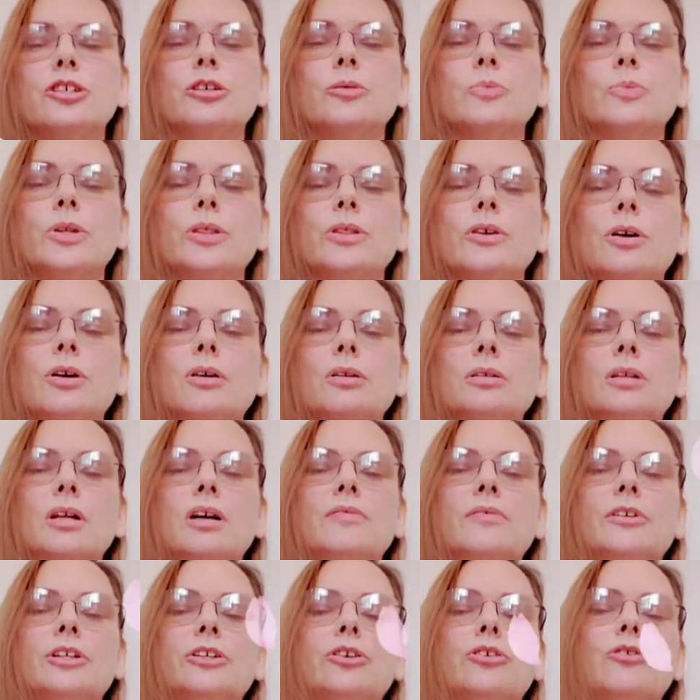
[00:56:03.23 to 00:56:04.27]
With all
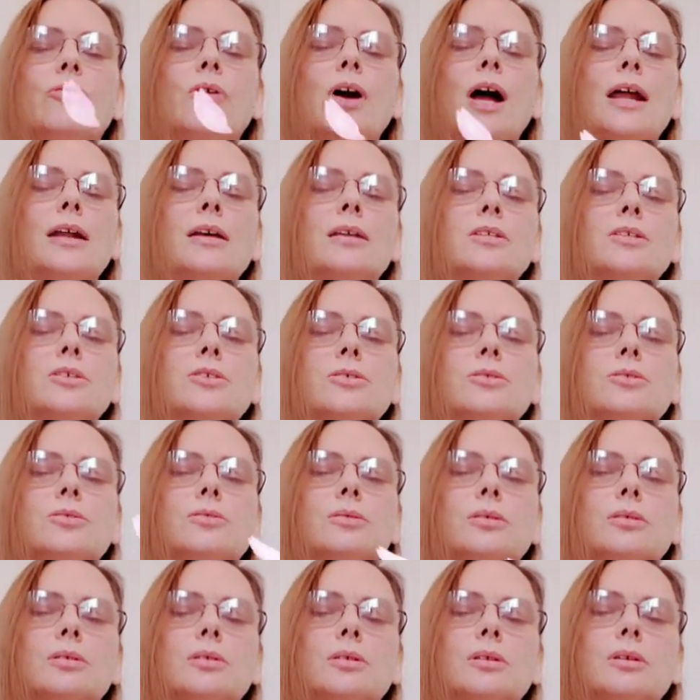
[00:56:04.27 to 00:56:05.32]
love and gratitude
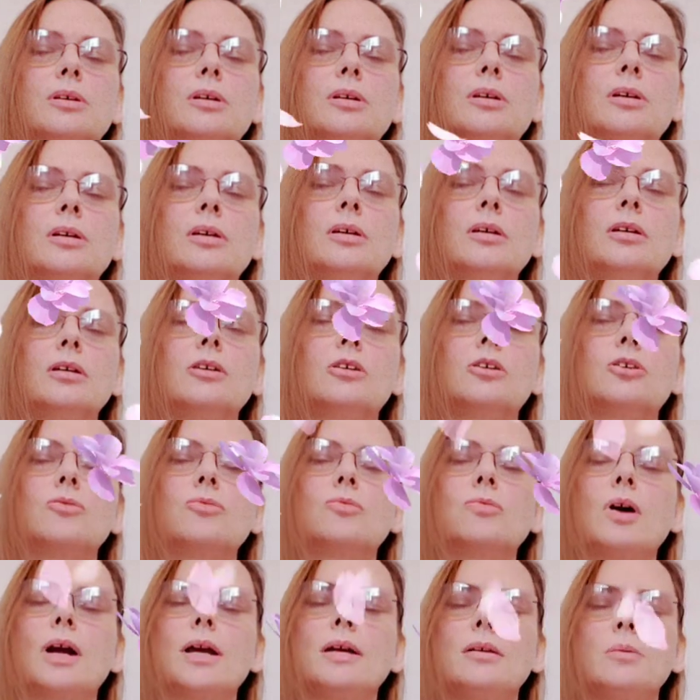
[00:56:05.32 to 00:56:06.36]
and
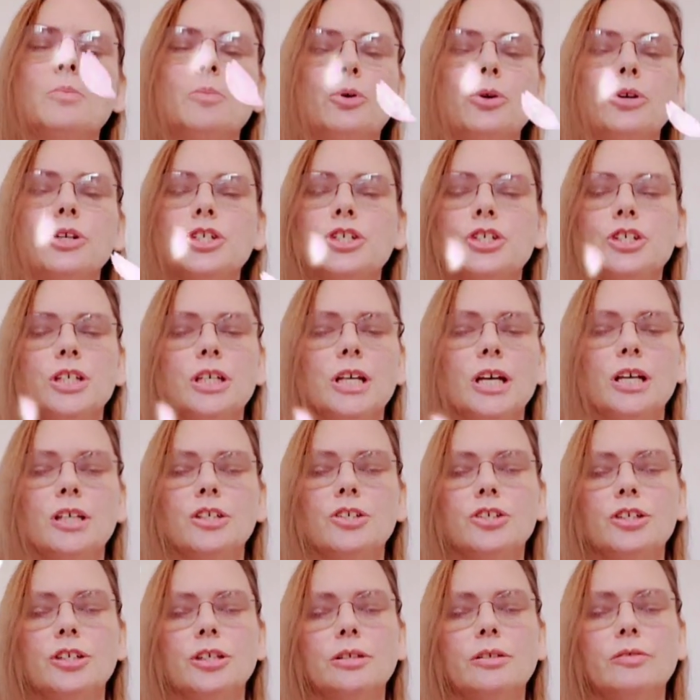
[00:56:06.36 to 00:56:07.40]
great
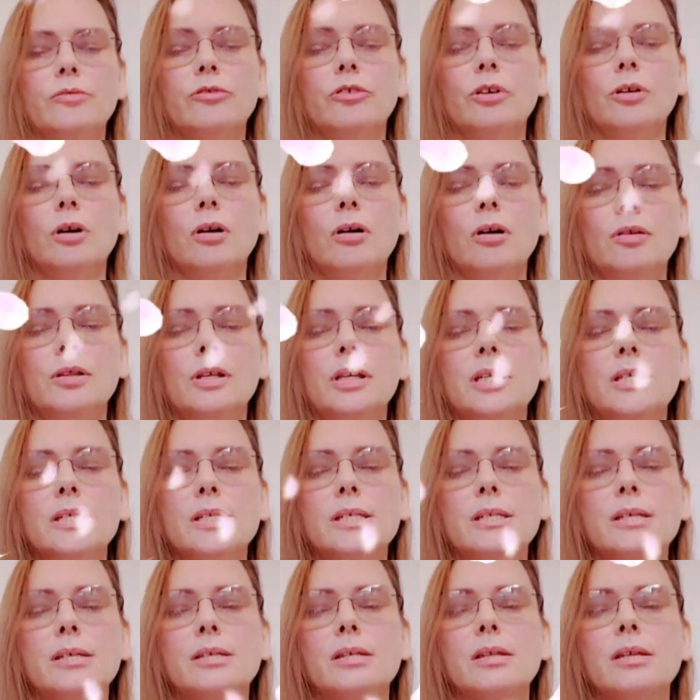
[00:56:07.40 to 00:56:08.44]
appreciation for all the
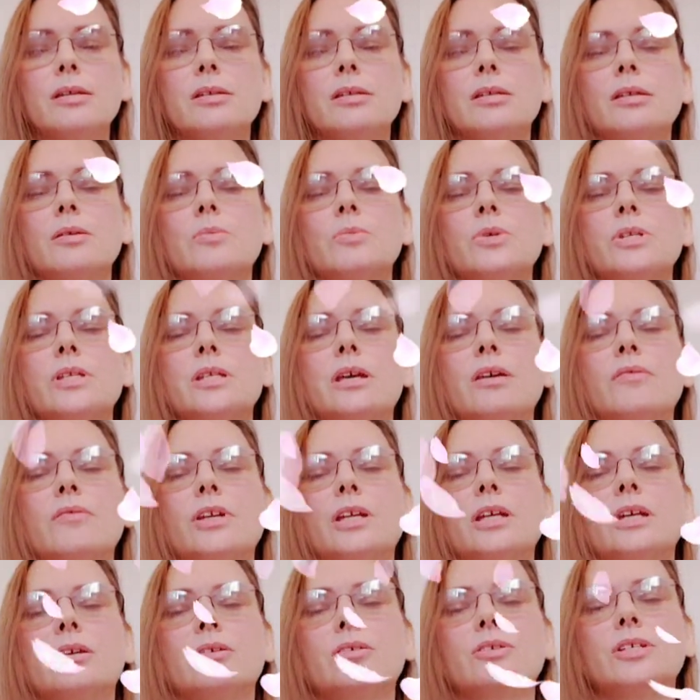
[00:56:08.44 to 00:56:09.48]
assistance that was given
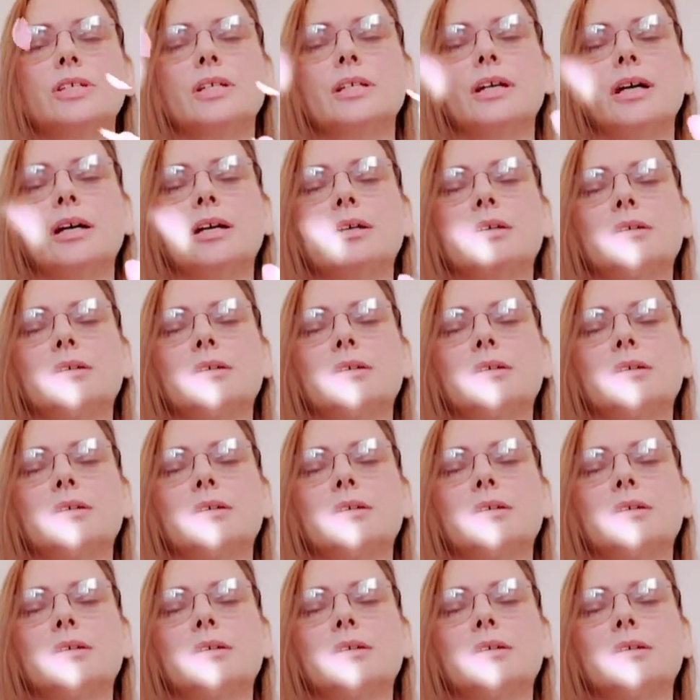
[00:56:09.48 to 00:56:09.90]
here today.